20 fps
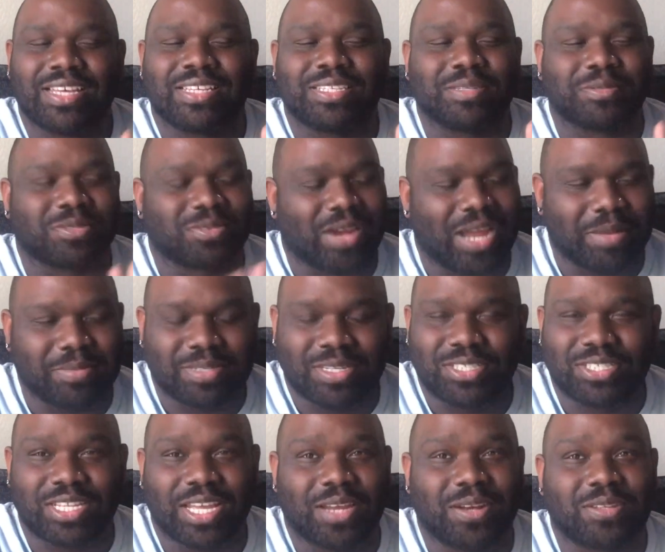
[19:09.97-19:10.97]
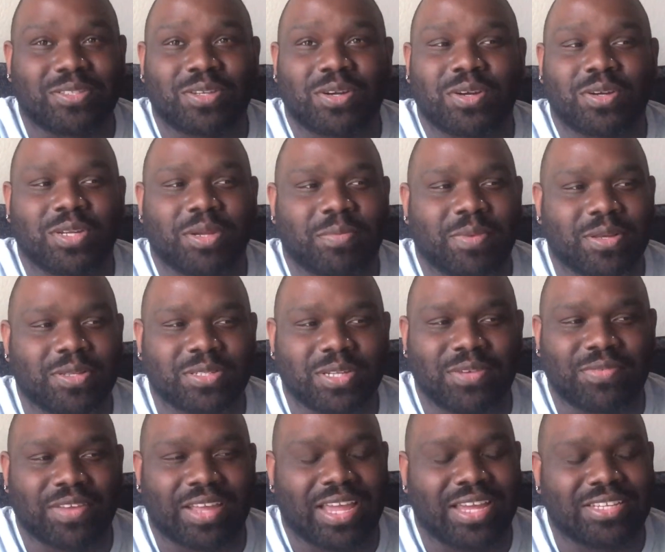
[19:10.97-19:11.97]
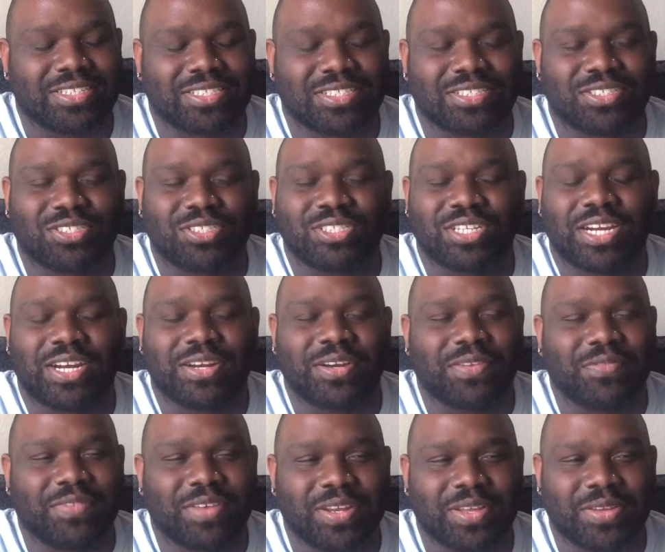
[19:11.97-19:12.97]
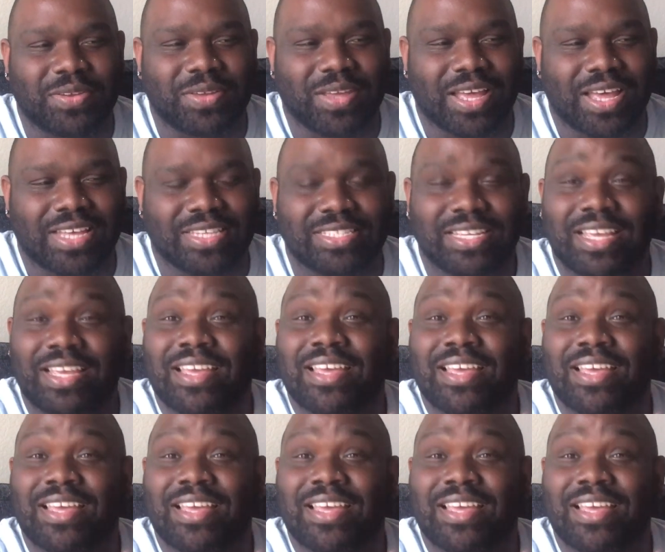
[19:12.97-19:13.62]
Subscribe to the channel, turn on your post notifications, share the video, you guys.